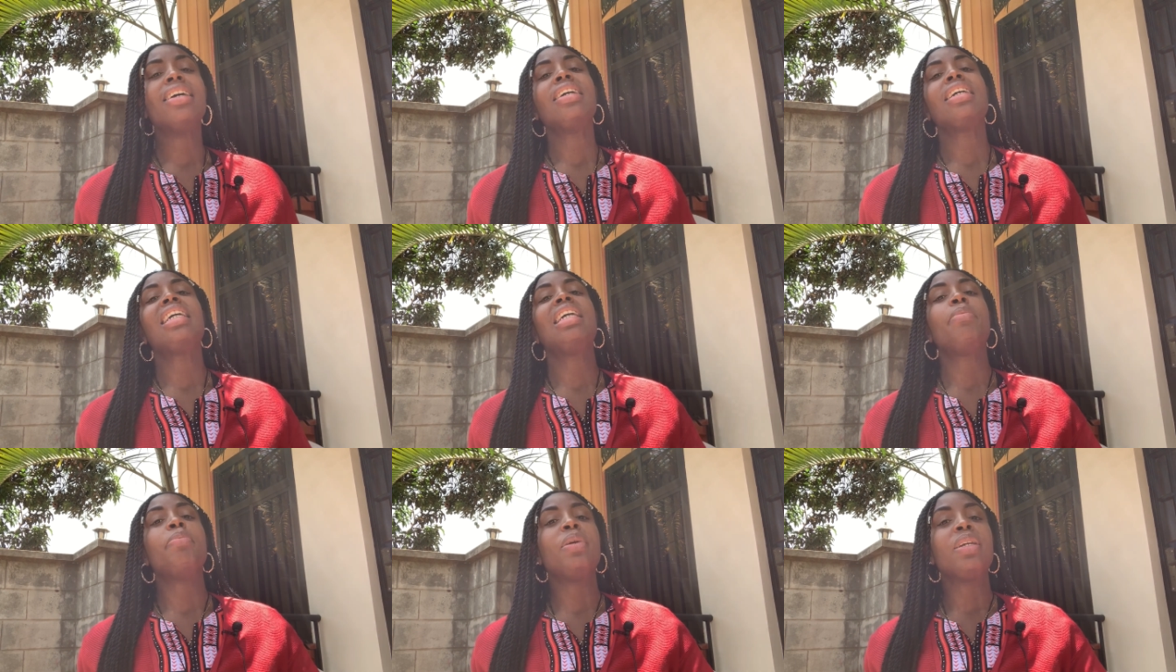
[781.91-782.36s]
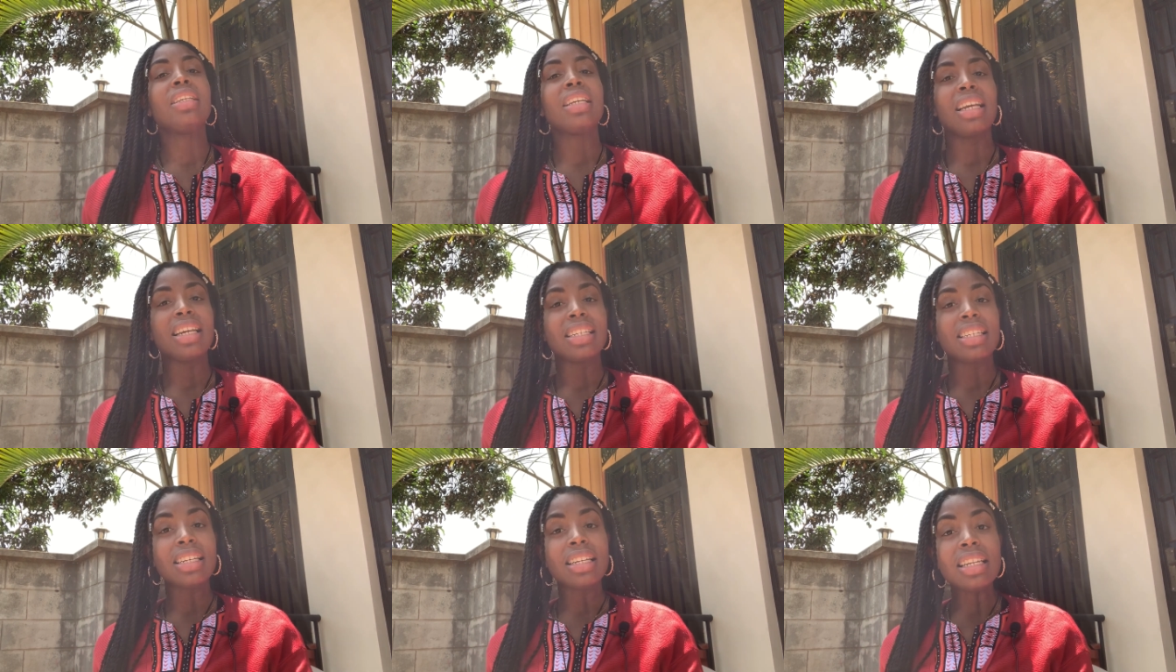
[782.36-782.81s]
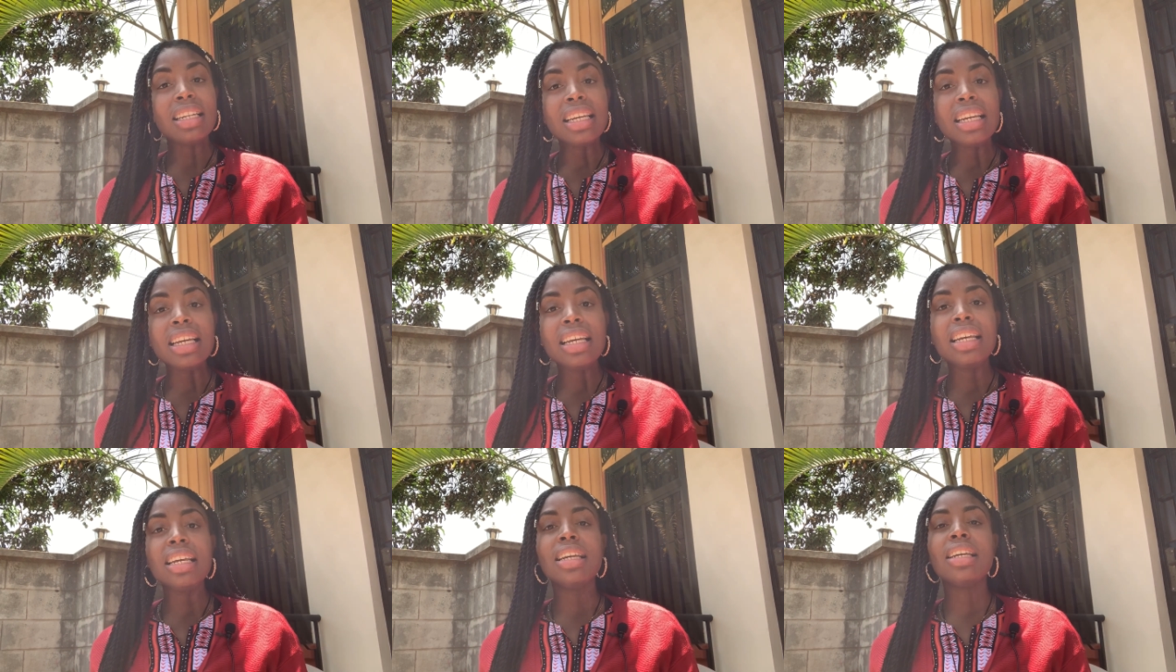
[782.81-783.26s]
keeping things
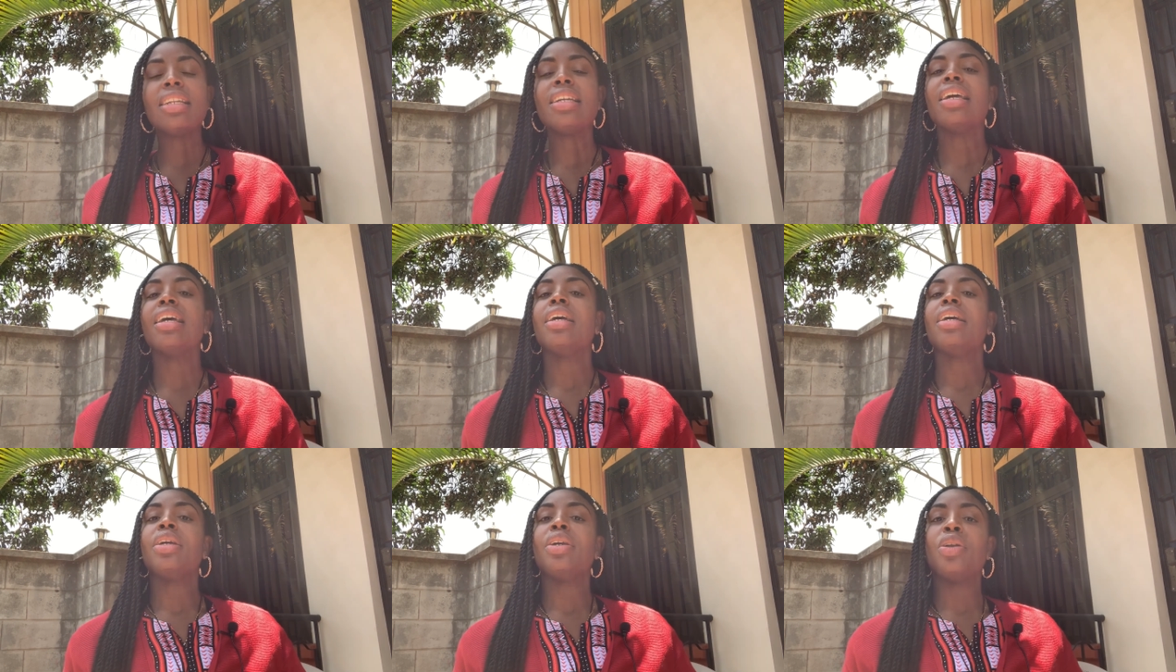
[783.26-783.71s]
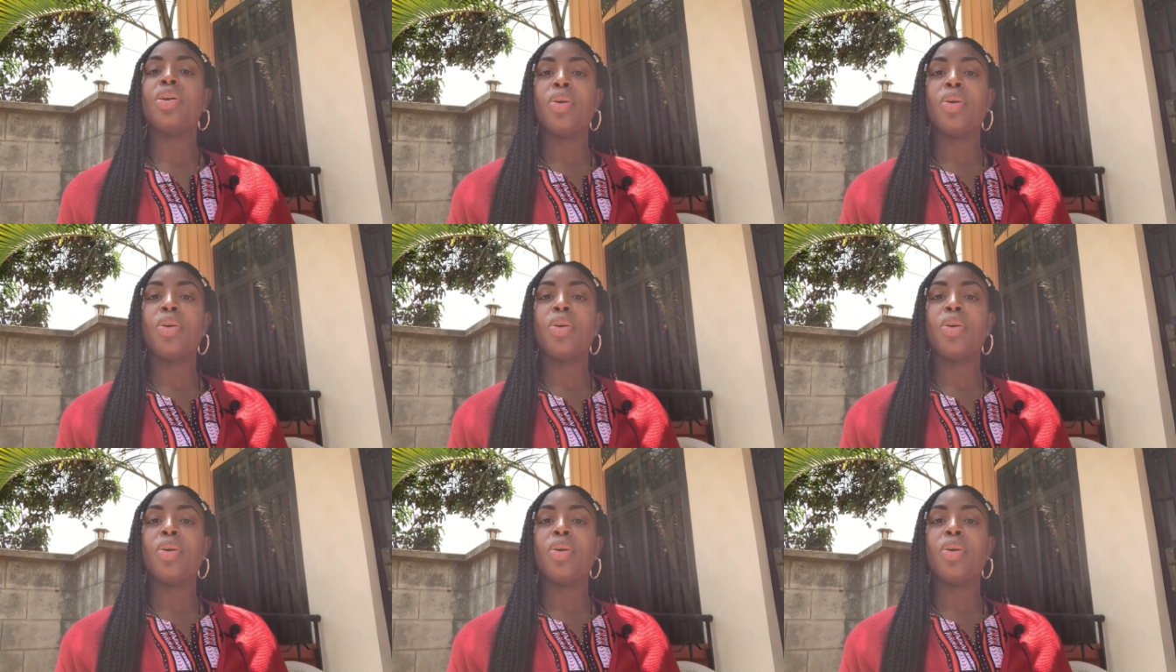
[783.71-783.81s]
clean, you know,